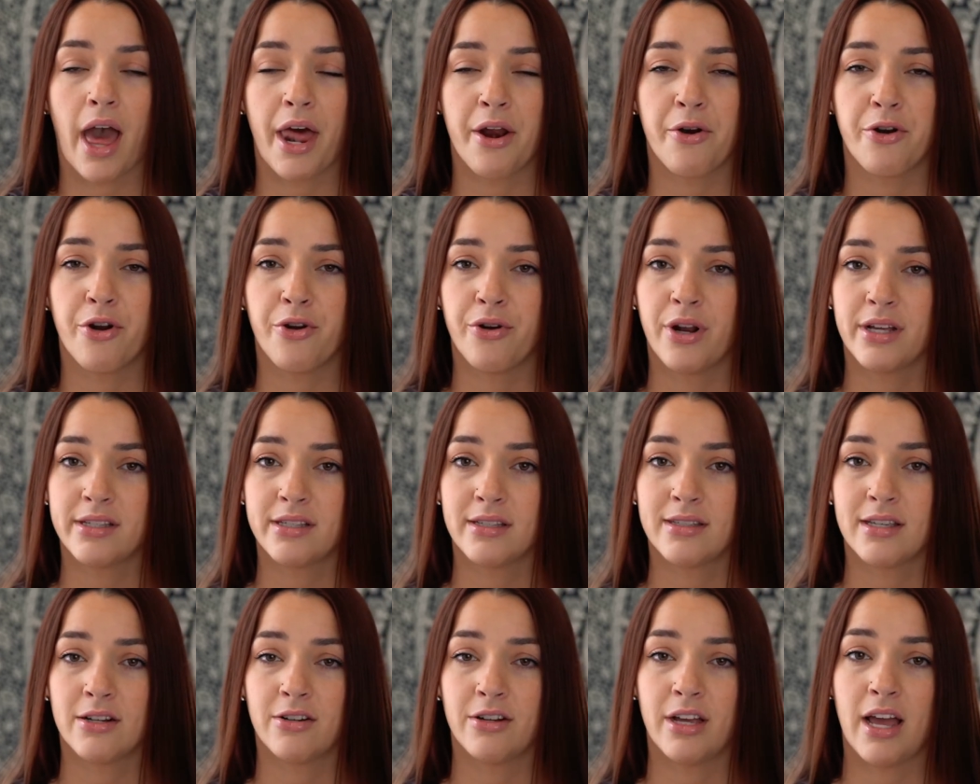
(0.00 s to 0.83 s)
I don't know
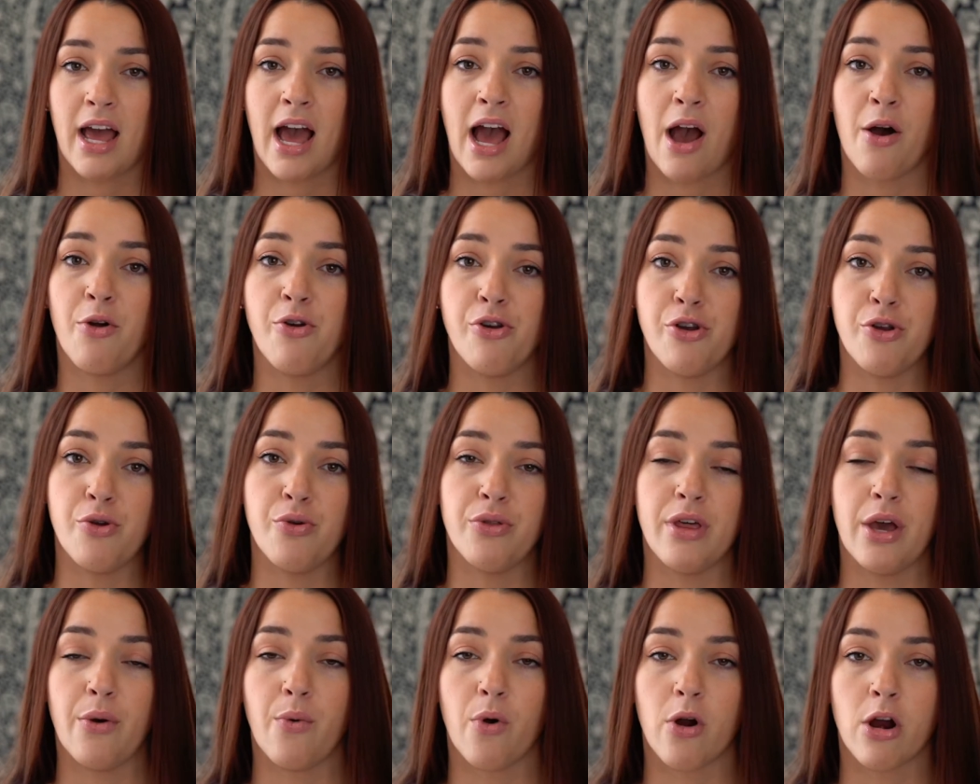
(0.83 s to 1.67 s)
necessarily how new
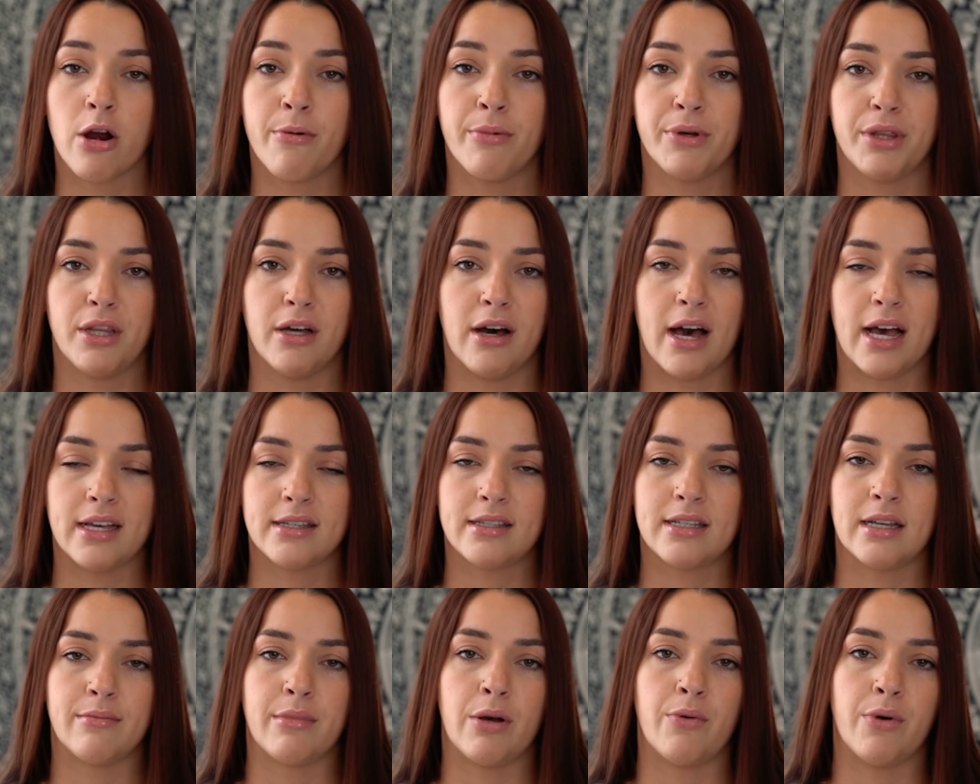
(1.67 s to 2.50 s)
they were, but the
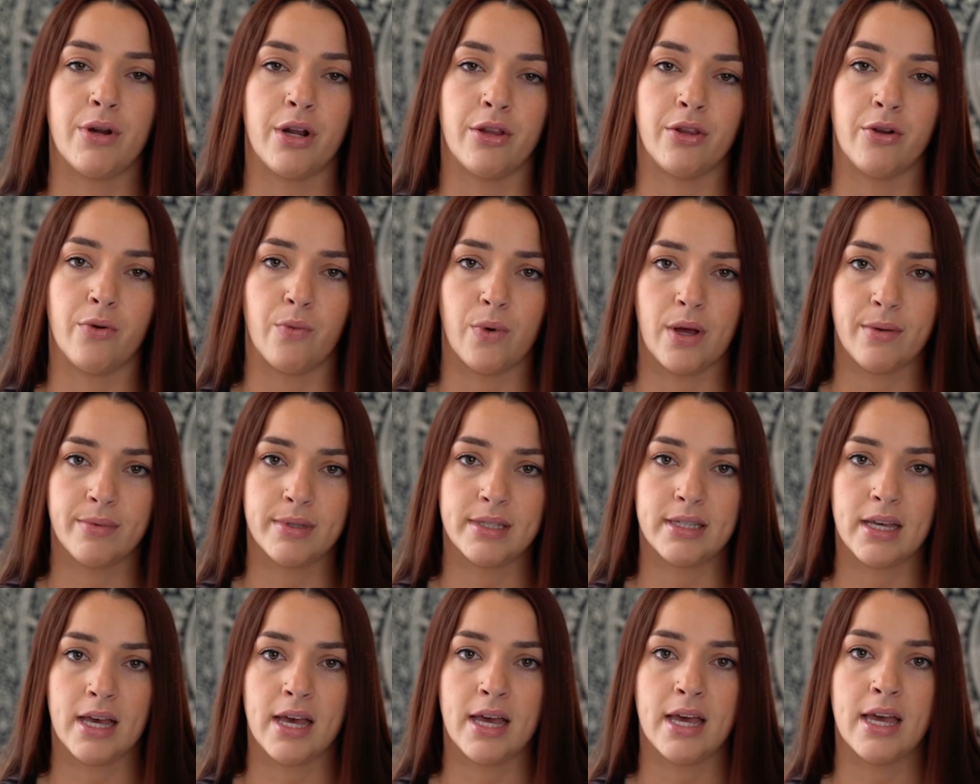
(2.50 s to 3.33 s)
last time I went on their
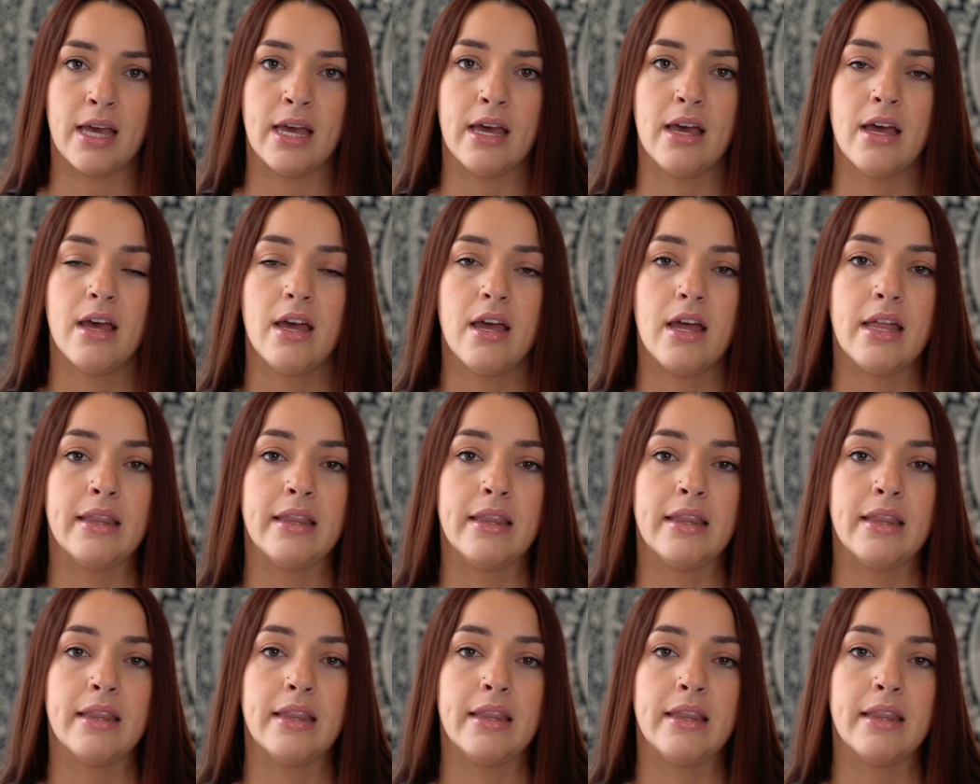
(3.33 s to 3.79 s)
website,